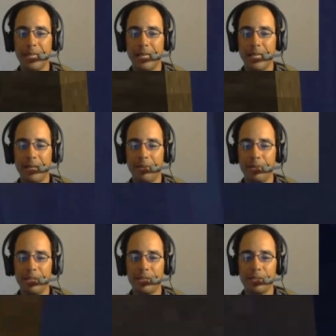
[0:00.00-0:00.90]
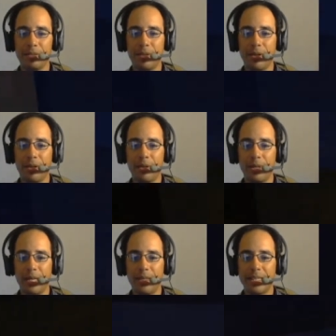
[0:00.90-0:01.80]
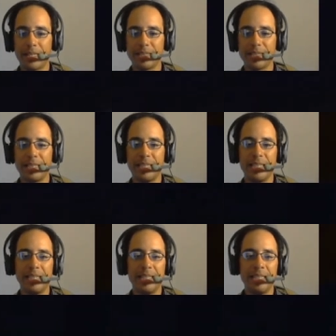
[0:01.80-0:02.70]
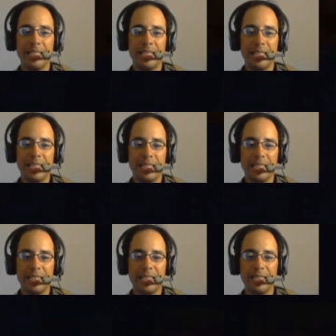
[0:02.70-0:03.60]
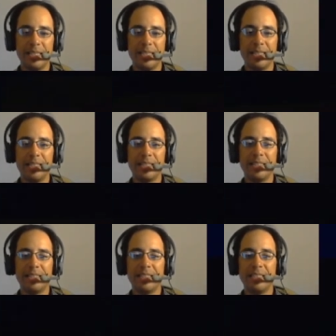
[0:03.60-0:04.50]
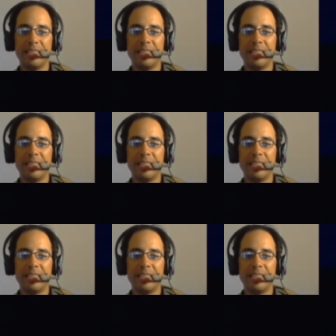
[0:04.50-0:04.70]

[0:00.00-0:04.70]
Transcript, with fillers: Yeah, I remember this very well, actually. Uh-huh.